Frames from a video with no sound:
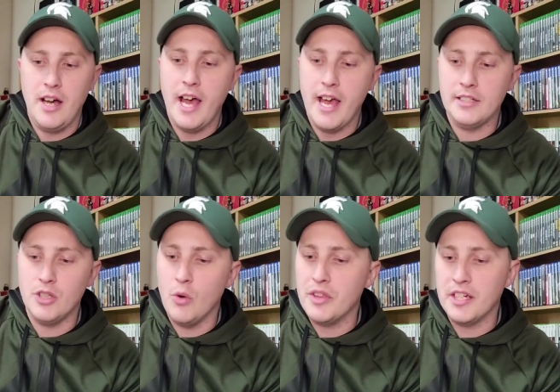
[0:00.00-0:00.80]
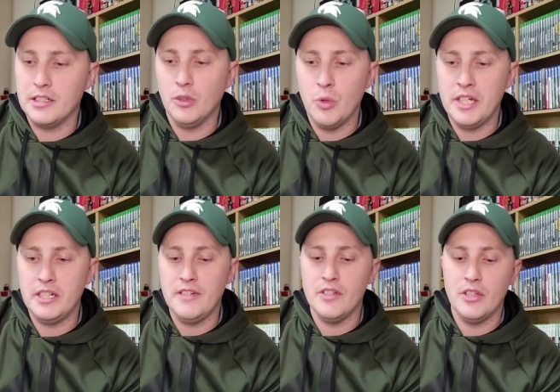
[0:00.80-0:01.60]
I, I, don't think it'll
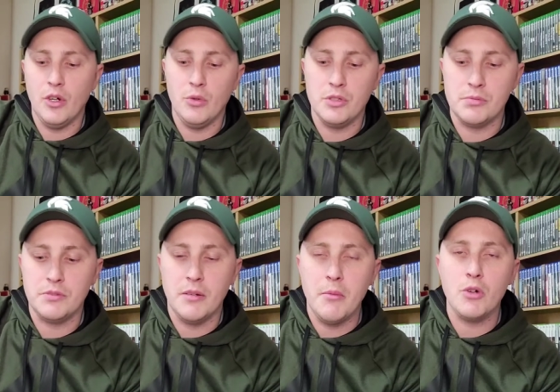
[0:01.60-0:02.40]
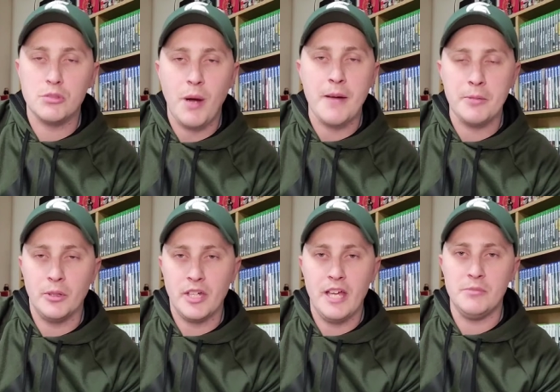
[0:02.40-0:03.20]
win, even though it was the most
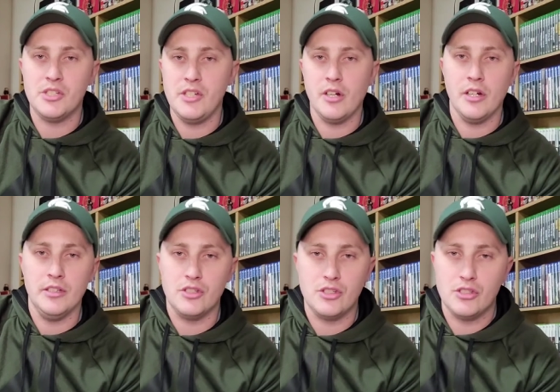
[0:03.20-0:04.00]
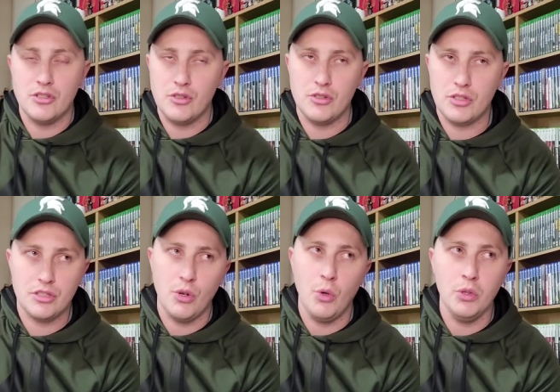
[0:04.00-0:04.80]
popular game this year and s-
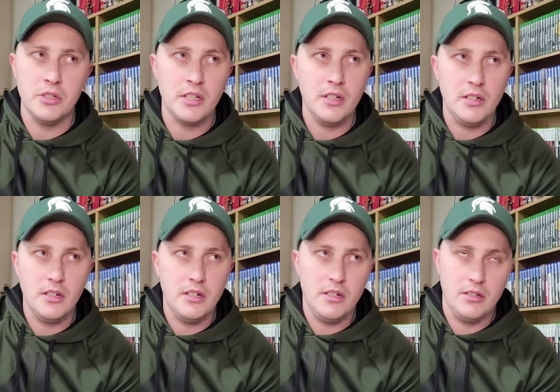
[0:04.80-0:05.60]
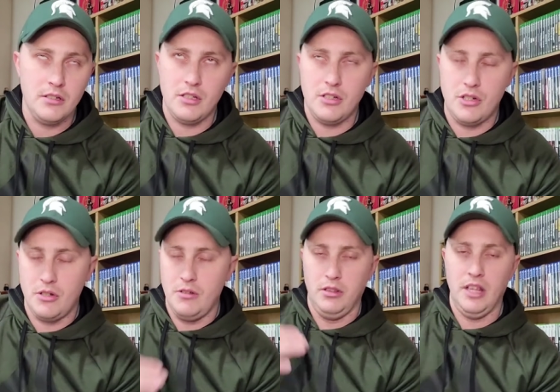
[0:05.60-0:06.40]
sold,
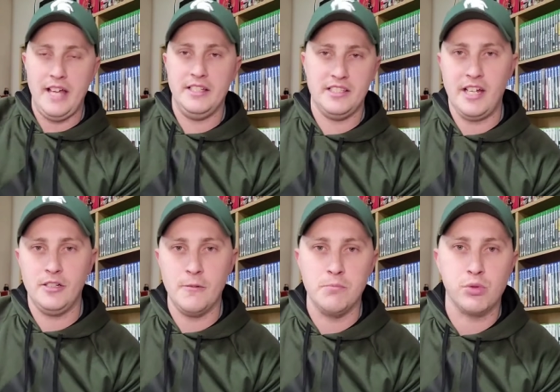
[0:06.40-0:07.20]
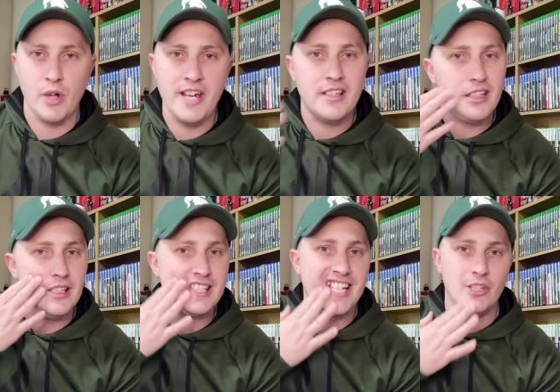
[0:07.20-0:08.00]
let Nintendo break the
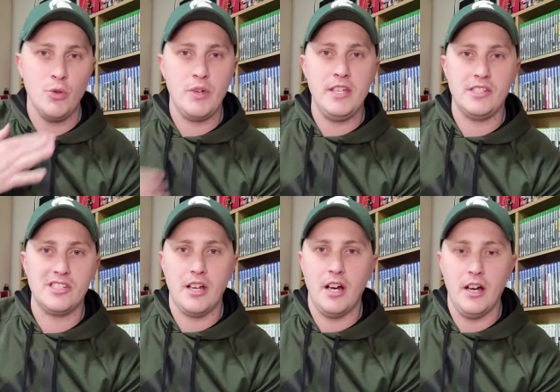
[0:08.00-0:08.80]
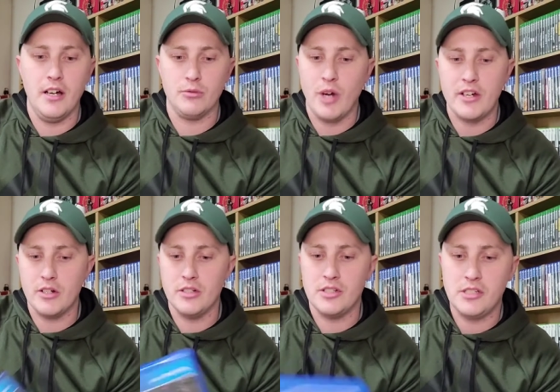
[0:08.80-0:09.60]
Nintendo Wii uh,
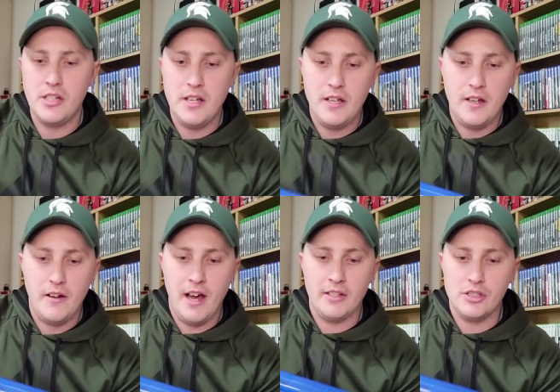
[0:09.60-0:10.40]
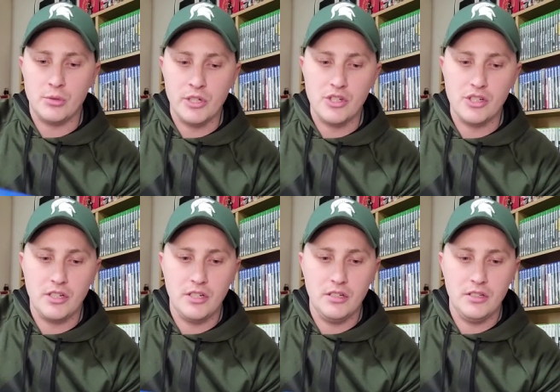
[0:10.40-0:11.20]
records on Switch
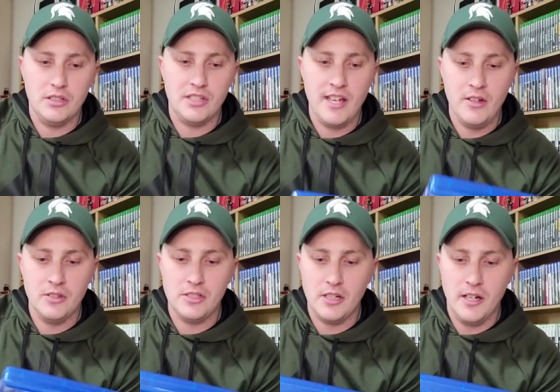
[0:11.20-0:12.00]
sales.